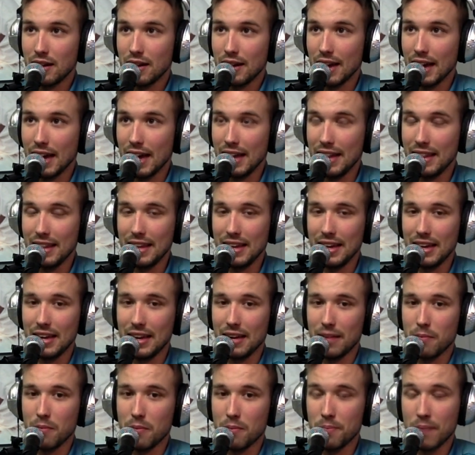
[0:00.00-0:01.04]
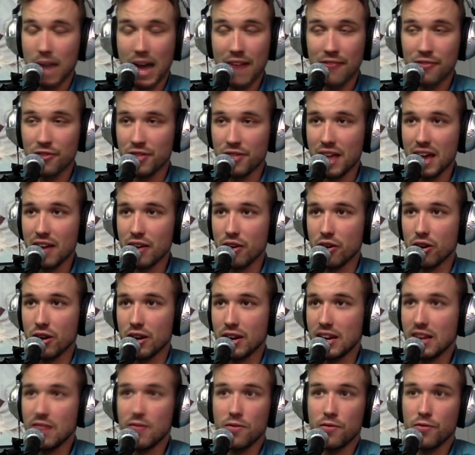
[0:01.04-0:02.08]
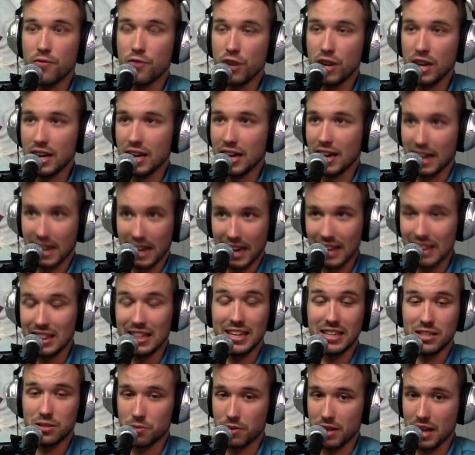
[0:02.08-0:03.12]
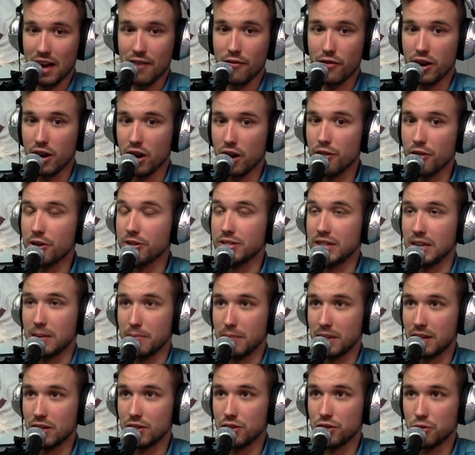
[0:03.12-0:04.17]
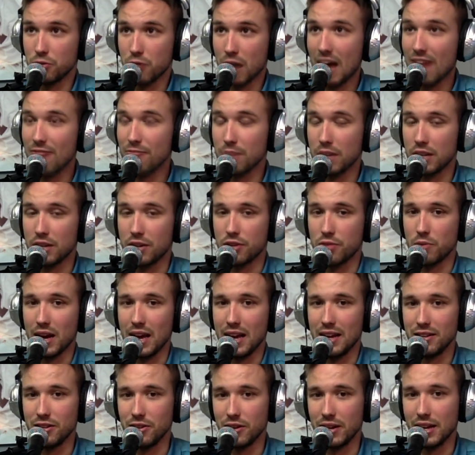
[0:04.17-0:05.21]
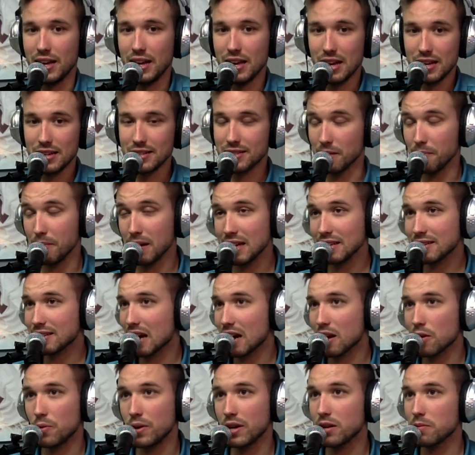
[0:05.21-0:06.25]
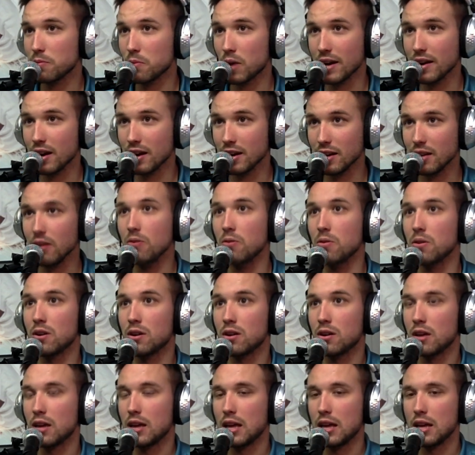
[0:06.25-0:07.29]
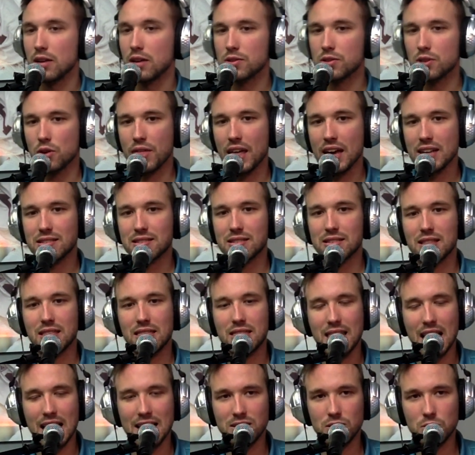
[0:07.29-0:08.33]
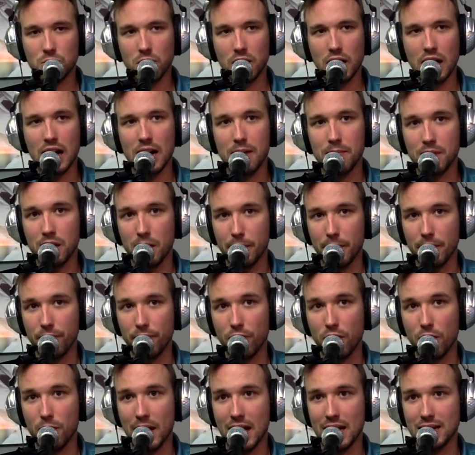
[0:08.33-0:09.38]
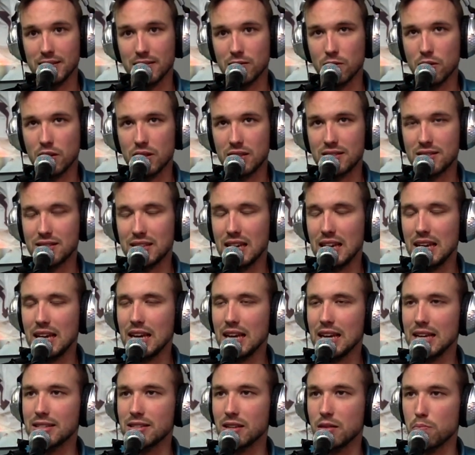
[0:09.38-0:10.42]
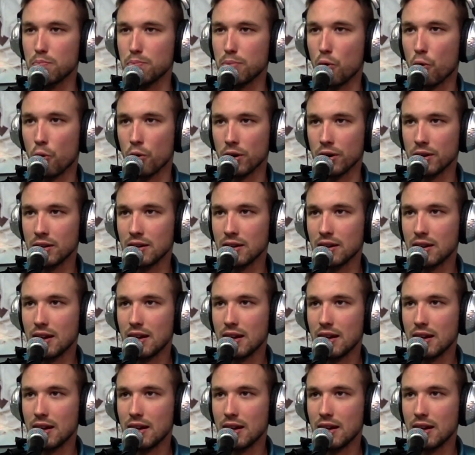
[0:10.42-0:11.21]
And then after that, you're on an even footing, at least with every other team, because you have played your way into it. Somebody's got to win them. Why not you? So that's where I'm coming from, as seeding is important.